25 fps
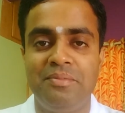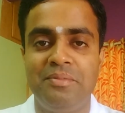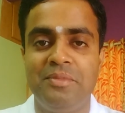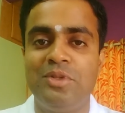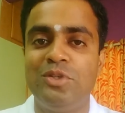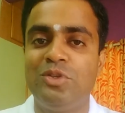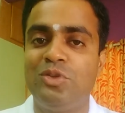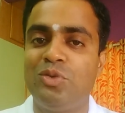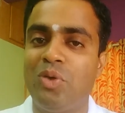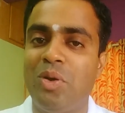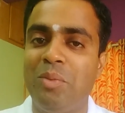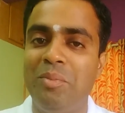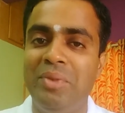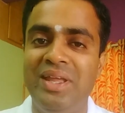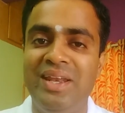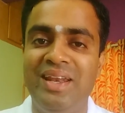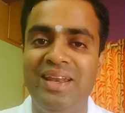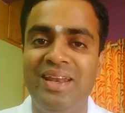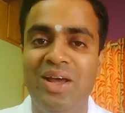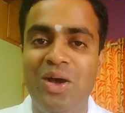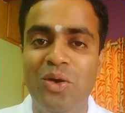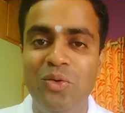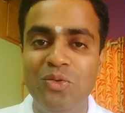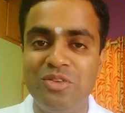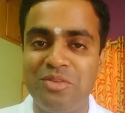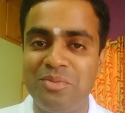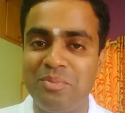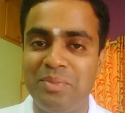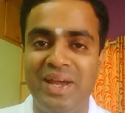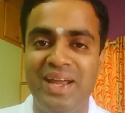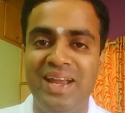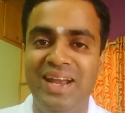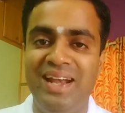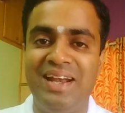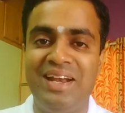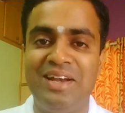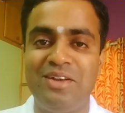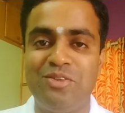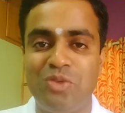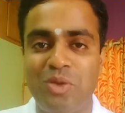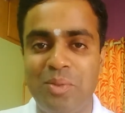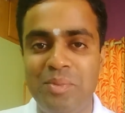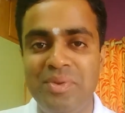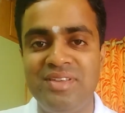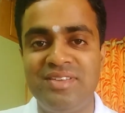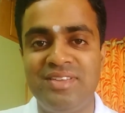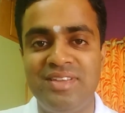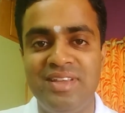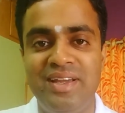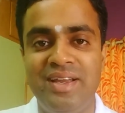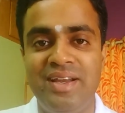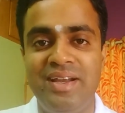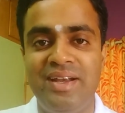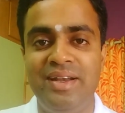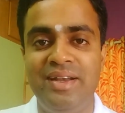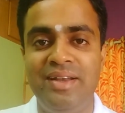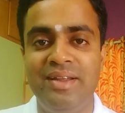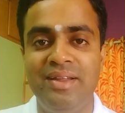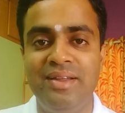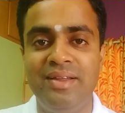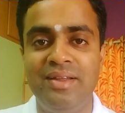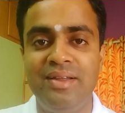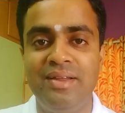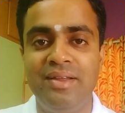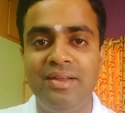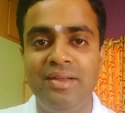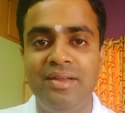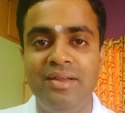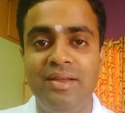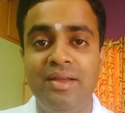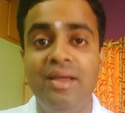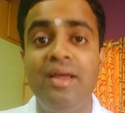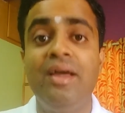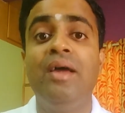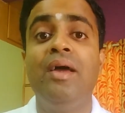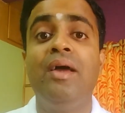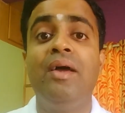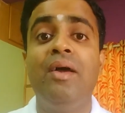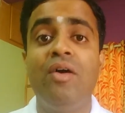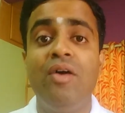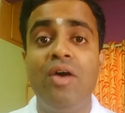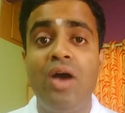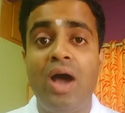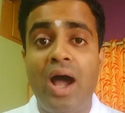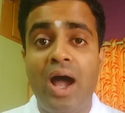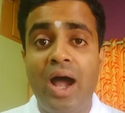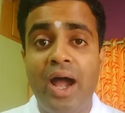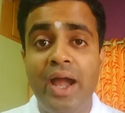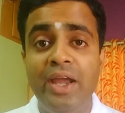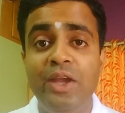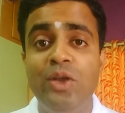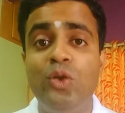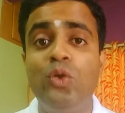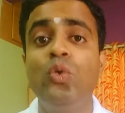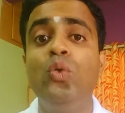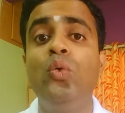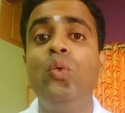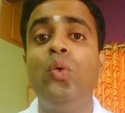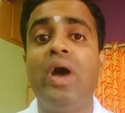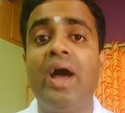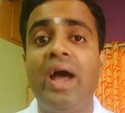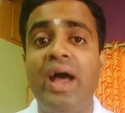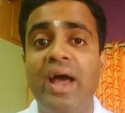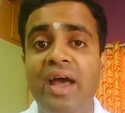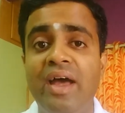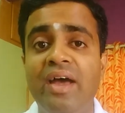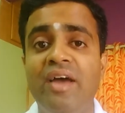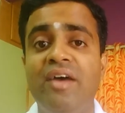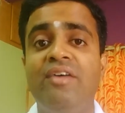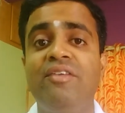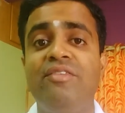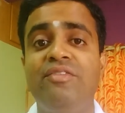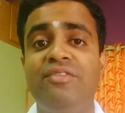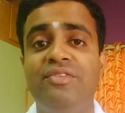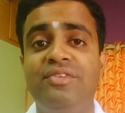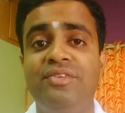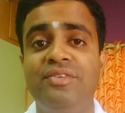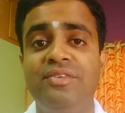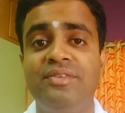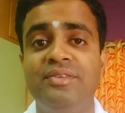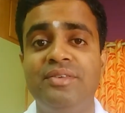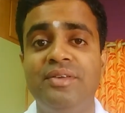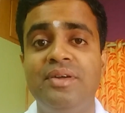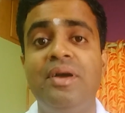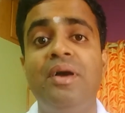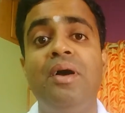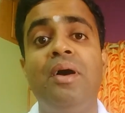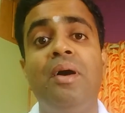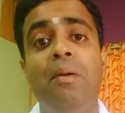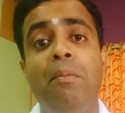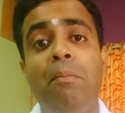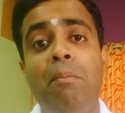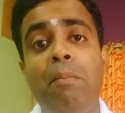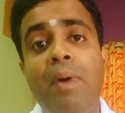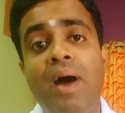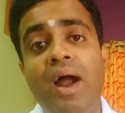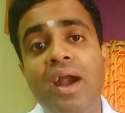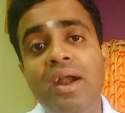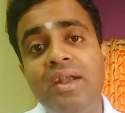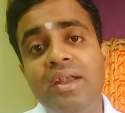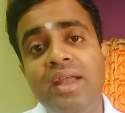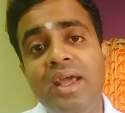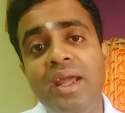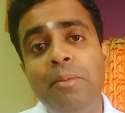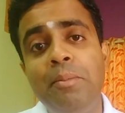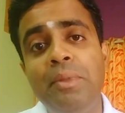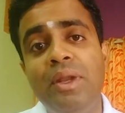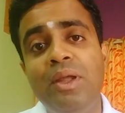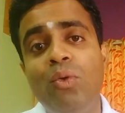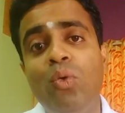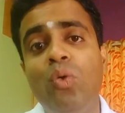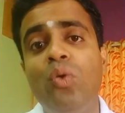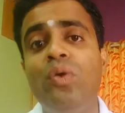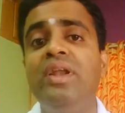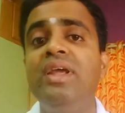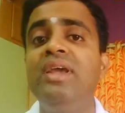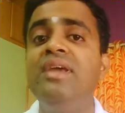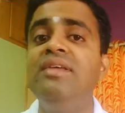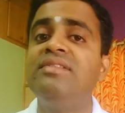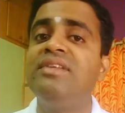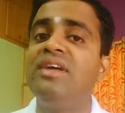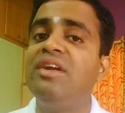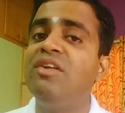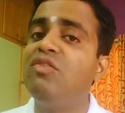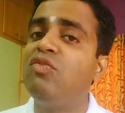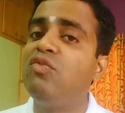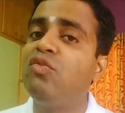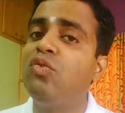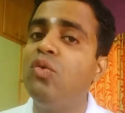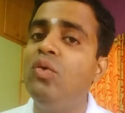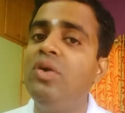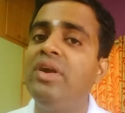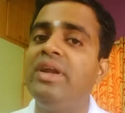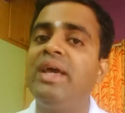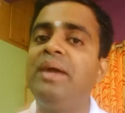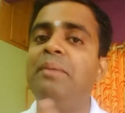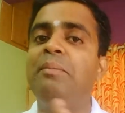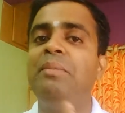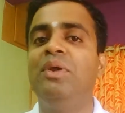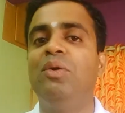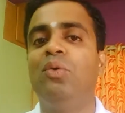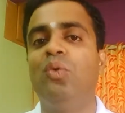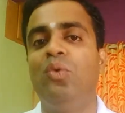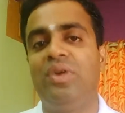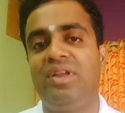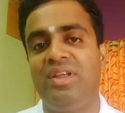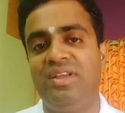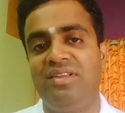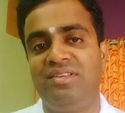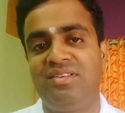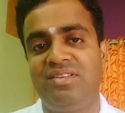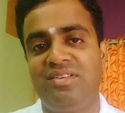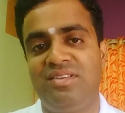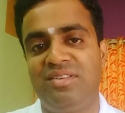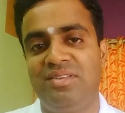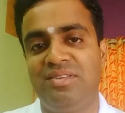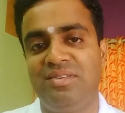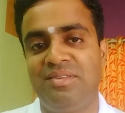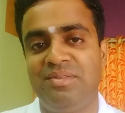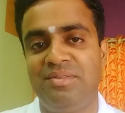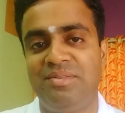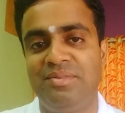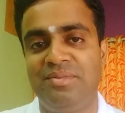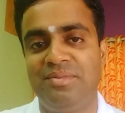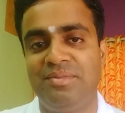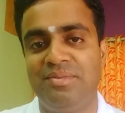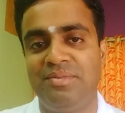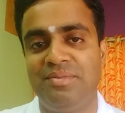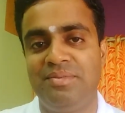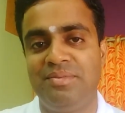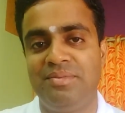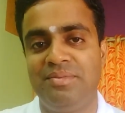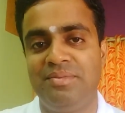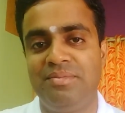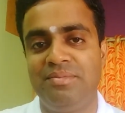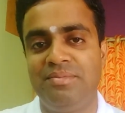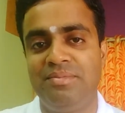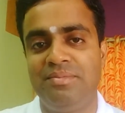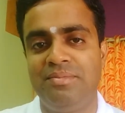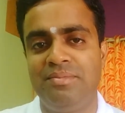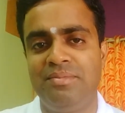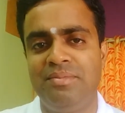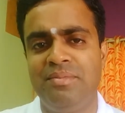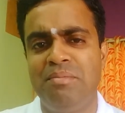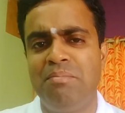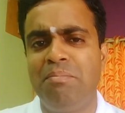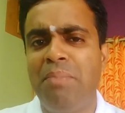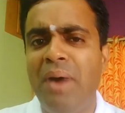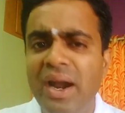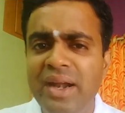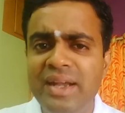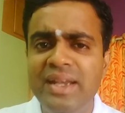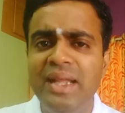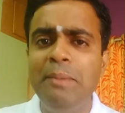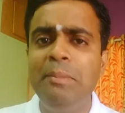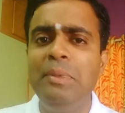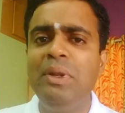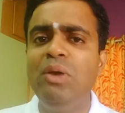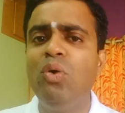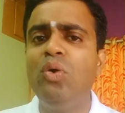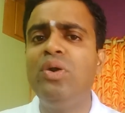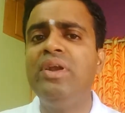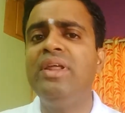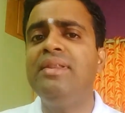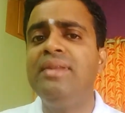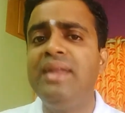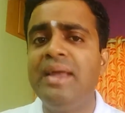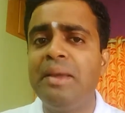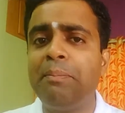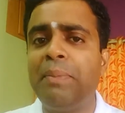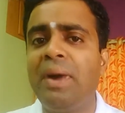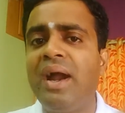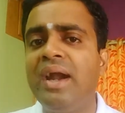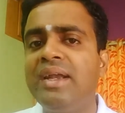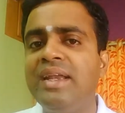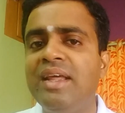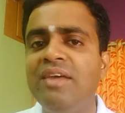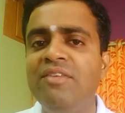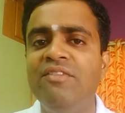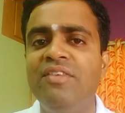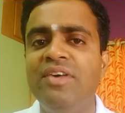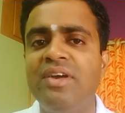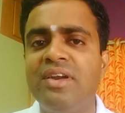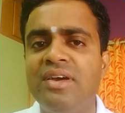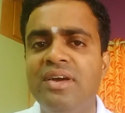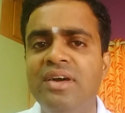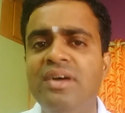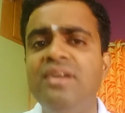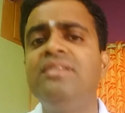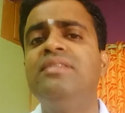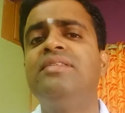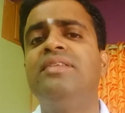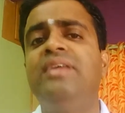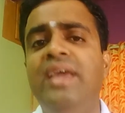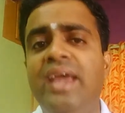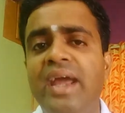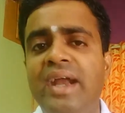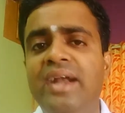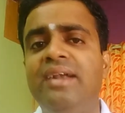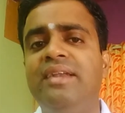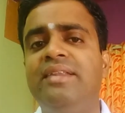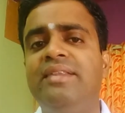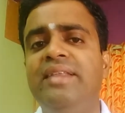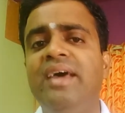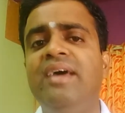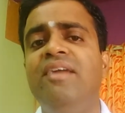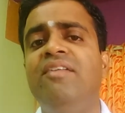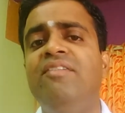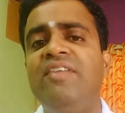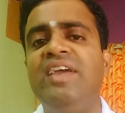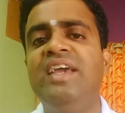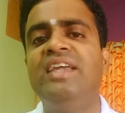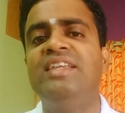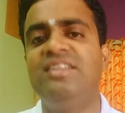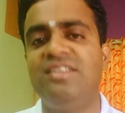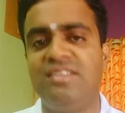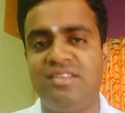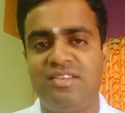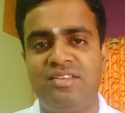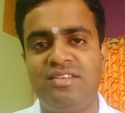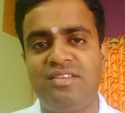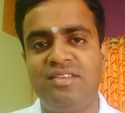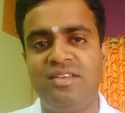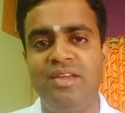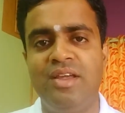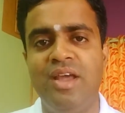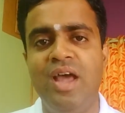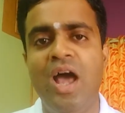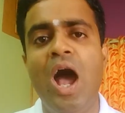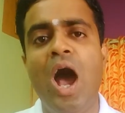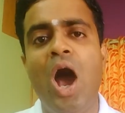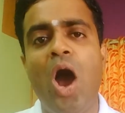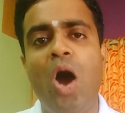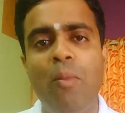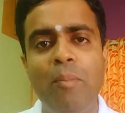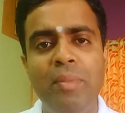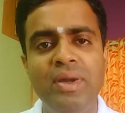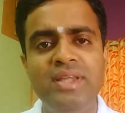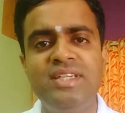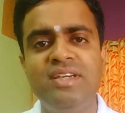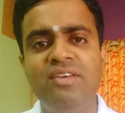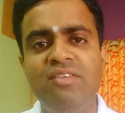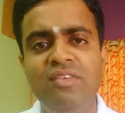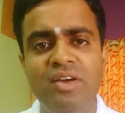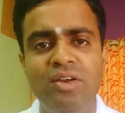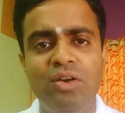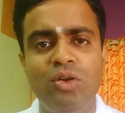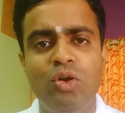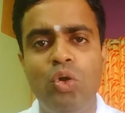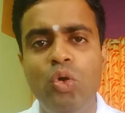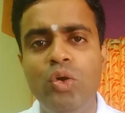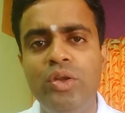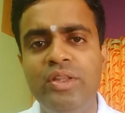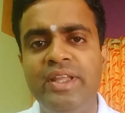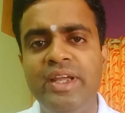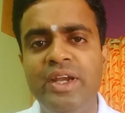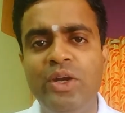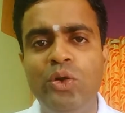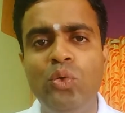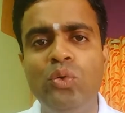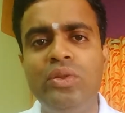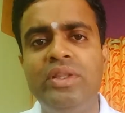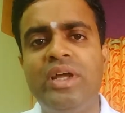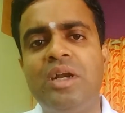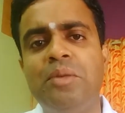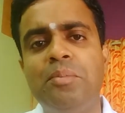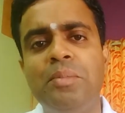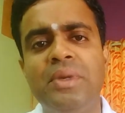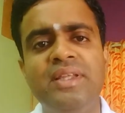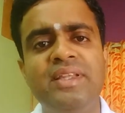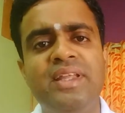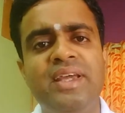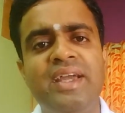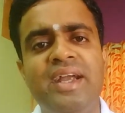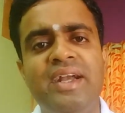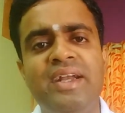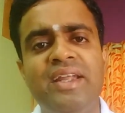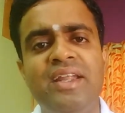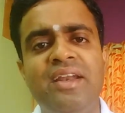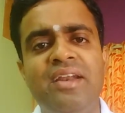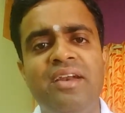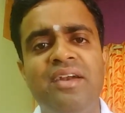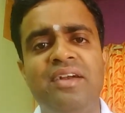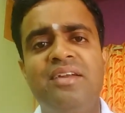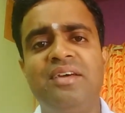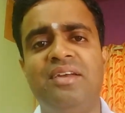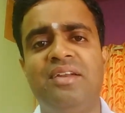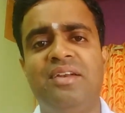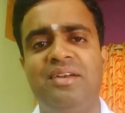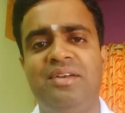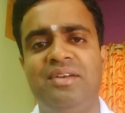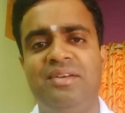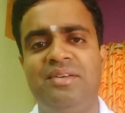Swami now smiled and Swami said, I too have part time devotees and full time devotees part-time devotees like part-time workers get their wages how much ever good they do that much they get in return